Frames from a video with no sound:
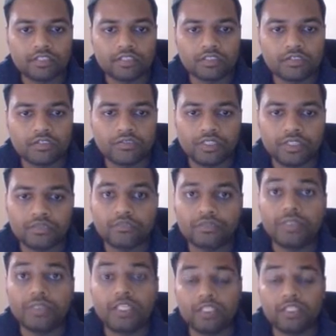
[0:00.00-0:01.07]
you need to
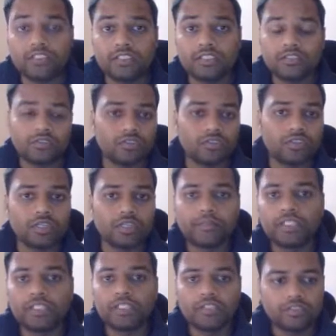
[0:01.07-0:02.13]
make any changes or not. I
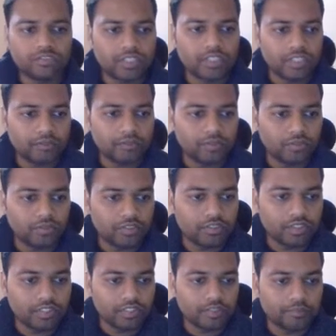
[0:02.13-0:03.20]
mean, not that important
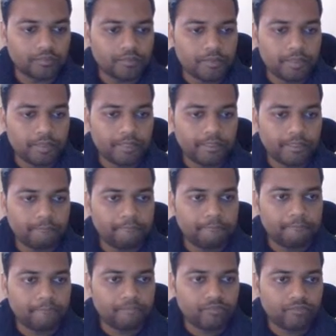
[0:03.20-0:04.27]
again.
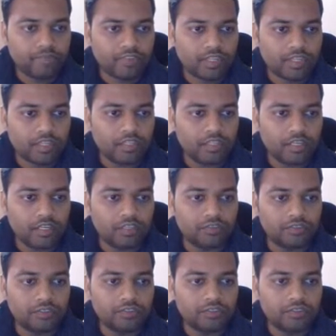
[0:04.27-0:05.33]

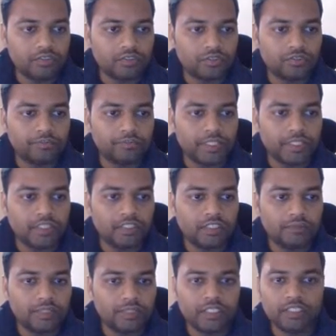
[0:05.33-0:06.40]
Now if you go to
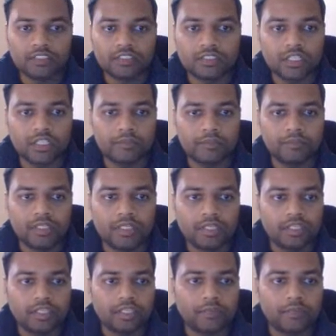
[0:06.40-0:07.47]
media is same.
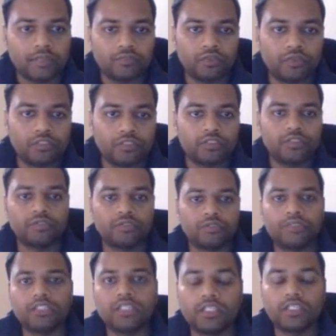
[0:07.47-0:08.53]
I mean, what should be
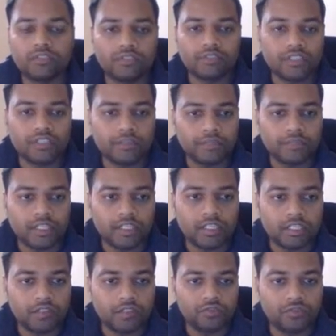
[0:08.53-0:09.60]
the size of the thumbnail
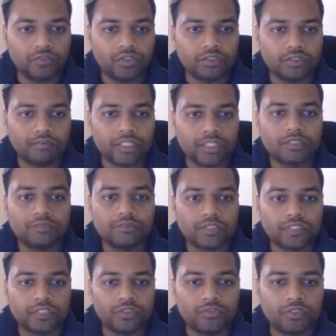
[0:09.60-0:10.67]
and what maximum
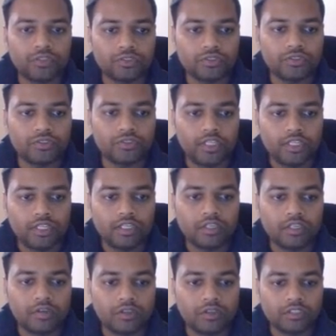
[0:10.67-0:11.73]
size you want to
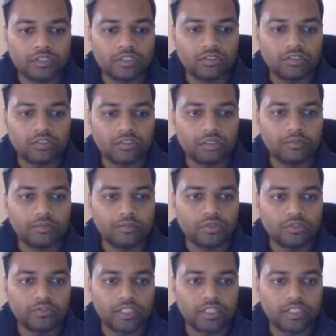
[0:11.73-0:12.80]
allot or
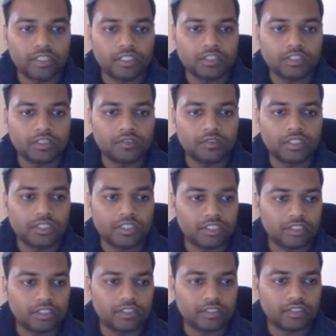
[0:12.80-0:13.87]
upload files and all these
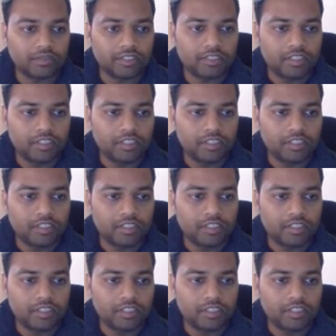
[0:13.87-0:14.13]
things. I mean,